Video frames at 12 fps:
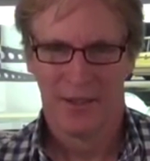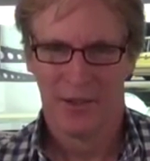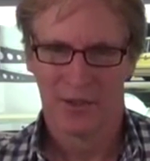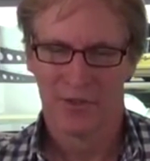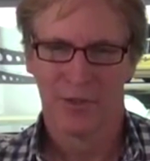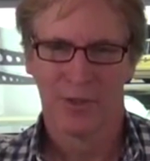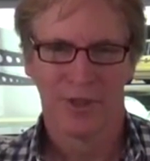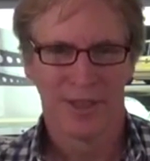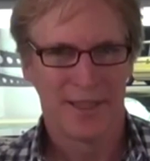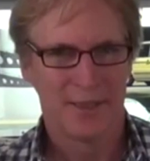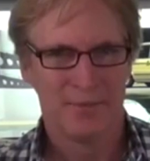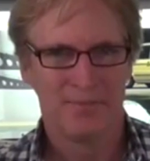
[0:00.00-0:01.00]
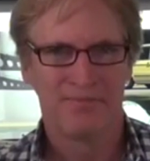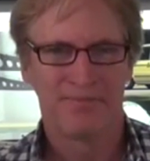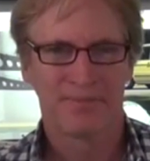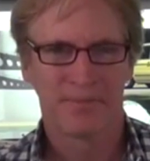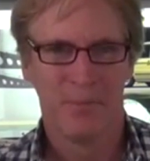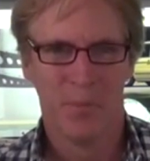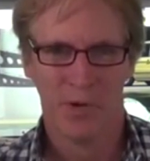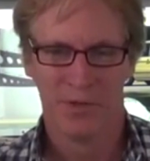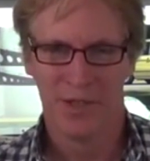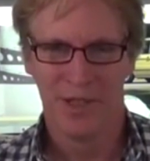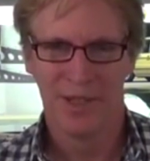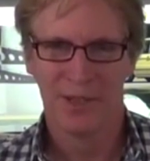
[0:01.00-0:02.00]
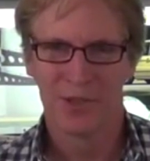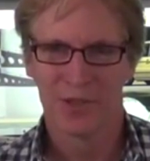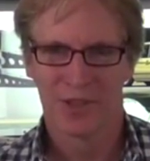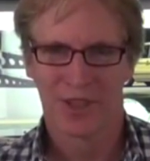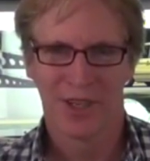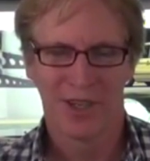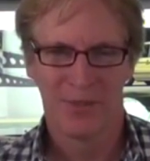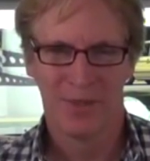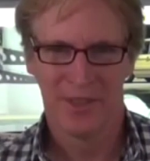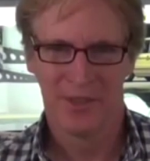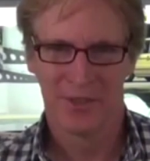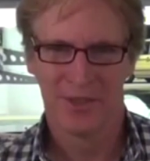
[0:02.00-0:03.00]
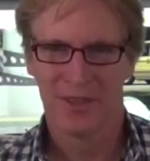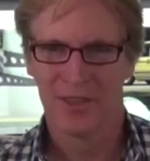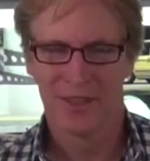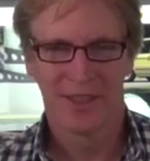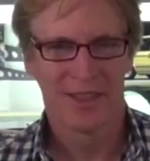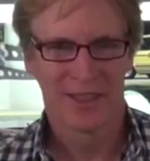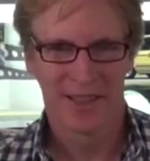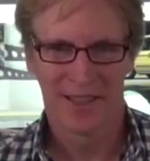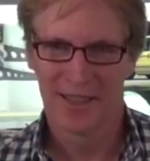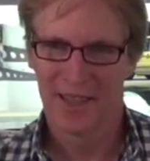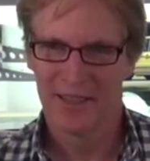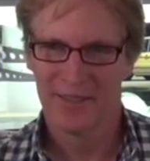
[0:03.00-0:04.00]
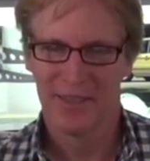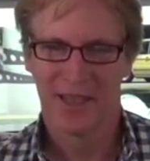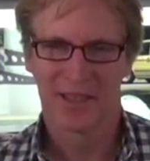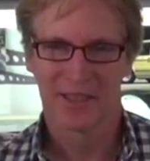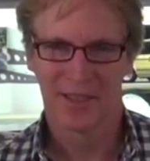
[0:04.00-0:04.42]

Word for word: look for uh, more videos of the car being driven. Uh, again, I have a lot of